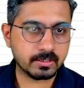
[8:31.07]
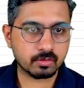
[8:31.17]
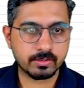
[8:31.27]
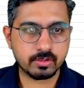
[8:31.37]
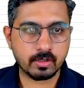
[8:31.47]

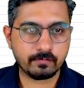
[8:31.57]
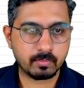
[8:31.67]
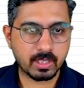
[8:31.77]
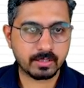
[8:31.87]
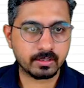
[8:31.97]
once you have
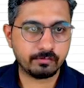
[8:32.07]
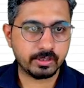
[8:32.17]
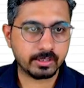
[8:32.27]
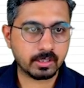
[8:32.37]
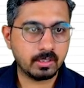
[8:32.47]
applied the
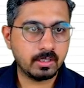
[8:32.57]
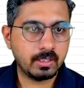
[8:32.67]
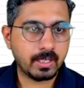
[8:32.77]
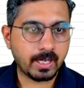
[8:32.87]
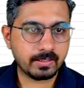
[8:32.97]
filter.
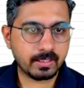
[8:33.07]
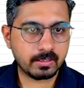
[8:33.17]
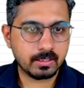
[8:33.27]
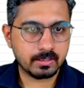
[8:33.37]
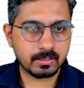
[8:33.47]
And
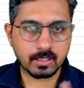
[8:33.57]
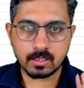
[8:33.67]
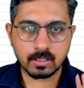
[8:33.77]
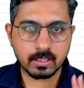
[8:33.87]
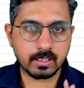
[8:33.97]
then there are
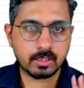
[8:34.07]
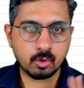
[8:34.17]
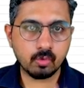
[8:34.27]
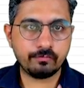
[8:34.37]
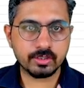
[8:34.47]
again
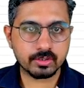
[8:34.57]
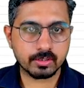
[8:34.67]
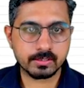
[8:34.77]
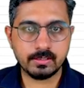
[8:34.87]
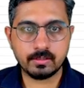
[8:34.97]
two
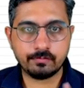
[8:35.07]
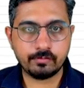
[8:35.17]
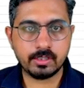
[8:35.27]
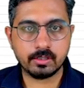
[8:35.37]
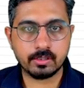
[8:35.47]
features in the
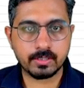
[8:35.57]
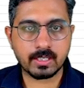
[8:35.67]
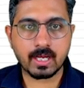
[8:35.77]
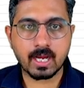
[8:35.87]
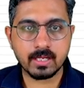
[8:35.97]
filter
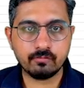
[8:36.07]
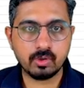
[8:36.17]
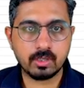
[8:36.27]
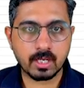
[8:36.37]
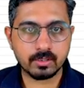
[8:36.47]
that I would
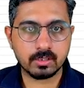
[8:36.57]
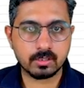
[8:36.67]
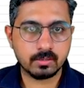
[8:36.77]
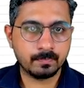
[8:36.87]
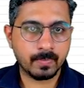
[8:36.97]
rather
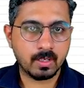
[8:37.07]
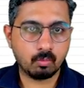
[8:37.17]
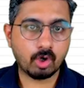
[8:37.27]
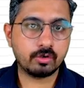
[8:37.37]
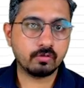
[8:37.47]

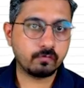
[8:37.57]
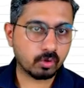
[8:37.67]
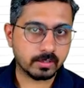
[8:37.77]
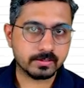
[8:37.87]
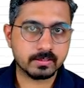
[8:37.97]
want to
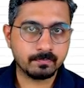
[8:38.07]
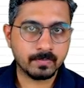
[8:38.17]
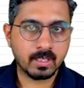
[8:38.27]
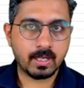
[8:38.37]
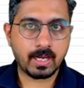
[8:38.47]
focus.
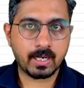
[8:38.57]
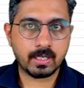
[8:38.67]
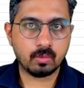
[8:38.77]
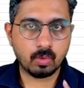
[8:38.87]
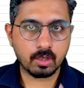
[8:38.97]
And
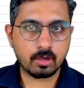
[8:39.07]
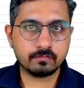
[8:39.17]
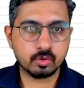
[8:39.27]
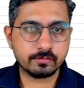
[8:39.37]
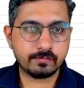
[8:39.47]
one of
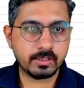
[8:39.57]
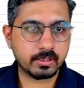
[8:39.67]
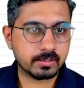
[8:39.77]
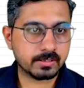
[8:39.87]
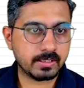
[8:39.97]
those
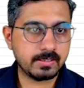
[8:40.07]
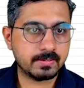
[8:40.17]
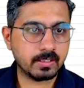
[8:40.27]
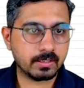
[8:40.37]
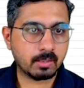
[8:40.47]
filters is
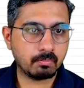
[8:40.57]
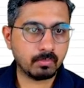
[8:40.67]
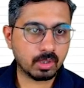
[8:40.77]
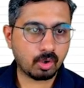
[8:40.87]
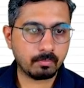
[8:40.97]
the
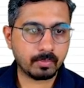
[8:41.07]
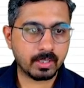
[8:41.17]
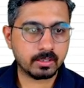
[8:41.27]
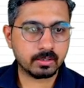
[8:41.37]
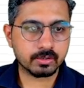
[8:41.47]
number
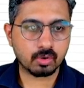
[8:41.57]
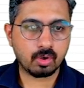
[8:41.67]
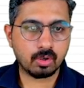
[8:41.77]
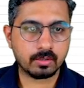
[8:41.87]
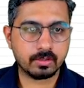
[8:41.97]
operators
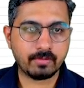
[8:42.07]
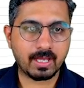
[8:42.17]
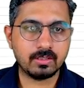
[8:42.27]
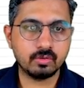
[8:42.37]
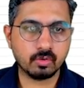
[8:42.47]
or the
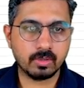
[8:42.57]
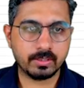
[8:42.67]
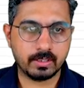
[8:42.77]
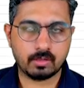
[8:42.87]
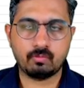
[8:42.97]
values over
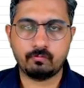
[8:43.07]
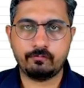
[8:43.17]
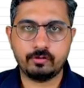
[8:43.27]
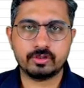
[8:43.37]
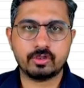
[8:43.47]
there. Now,
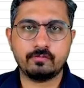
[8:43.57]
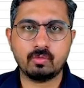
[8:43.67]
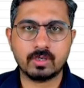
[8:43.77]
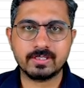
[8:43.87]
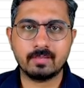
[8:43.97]
first of all,
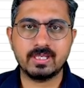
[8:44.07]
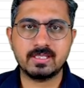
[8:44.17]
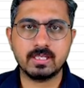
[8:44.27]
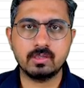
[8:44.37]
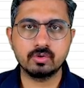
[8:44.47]
what's the
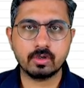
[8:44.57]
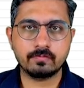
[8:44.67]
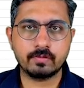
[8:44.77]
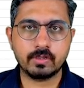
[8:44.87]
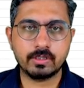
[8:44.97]
basic use of the
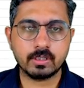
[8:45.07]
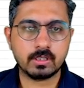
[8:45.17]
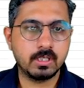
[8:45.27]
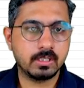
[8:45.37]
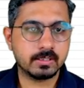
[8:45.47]
filter?
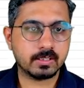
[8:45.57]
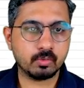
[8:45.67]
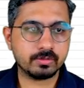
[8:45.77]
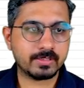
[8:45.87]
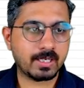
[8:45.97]

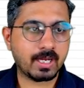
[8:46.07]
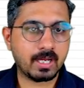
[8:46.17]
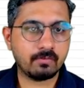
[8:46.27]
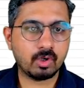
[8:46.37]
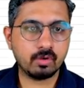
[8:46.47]
Suppose that I
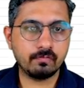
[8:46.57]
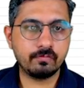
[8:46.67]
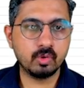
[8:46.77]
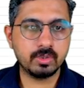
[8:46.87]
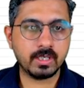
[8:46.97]
want to
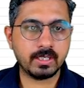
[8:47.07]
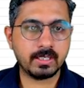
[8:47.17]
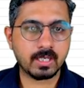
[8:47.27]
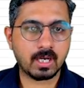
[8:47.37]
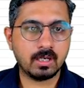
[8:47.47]
view the
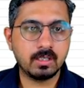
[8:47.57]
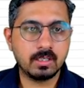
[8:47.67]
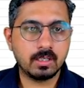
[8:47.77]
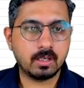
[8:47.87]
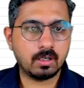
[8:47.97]
data
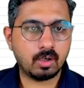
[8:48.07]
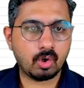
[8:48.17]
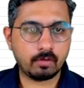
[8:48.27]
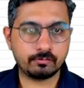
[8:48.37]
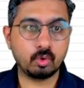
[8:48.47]

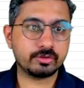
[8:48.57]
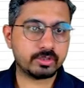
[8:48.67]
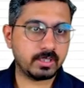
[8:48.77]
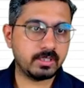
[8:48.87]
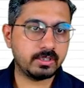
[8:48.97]
of those
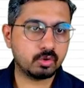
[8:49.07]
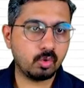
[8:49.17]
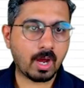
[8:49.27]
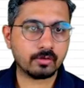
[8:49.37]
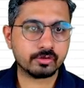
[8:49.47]
trainees who
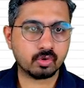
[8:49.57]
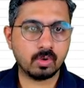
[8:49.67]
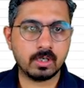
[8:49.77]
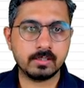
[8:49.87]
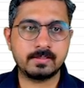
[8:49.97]
have
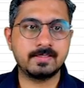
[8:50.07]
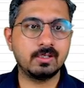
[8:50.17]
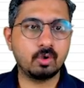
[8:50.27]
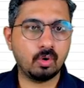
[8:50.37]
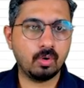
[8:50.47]
scored
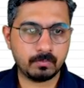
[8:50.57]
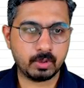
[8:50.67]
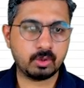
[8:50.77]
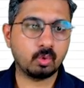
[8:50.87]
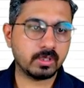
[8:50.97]
0
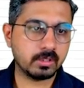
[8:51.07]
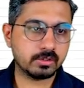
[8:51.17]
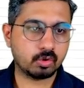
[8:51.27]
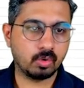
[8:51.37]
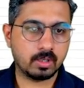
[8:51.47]
total
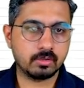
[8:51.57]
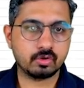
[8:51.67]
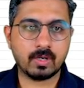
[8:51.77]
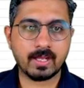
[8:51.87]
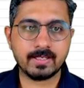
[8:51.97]
score. So
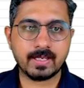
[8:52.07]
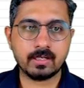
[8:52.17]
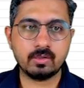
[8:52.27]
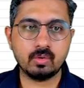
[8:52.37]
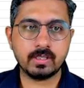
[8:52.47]
what I can
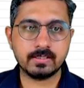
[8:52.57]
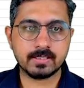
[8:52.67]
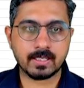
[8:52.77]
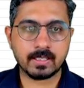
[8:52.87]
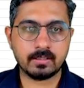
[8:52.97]
do is I
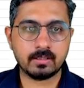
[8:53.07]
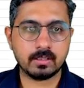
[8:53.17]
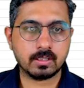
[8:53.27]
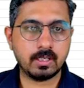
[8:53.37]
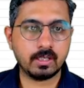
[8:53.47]
can
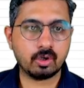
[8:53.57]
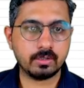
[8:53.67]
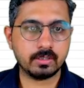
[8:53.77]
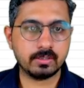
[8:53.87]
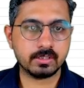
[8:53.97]
click on
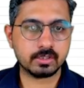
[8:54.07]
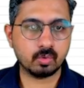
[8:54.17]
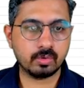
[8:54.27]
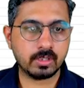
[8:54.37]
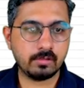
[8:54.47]
this
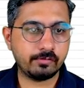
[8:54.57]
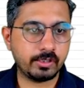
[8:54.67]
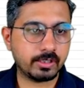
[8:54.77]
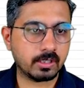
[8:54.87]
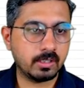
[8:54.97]
total filter.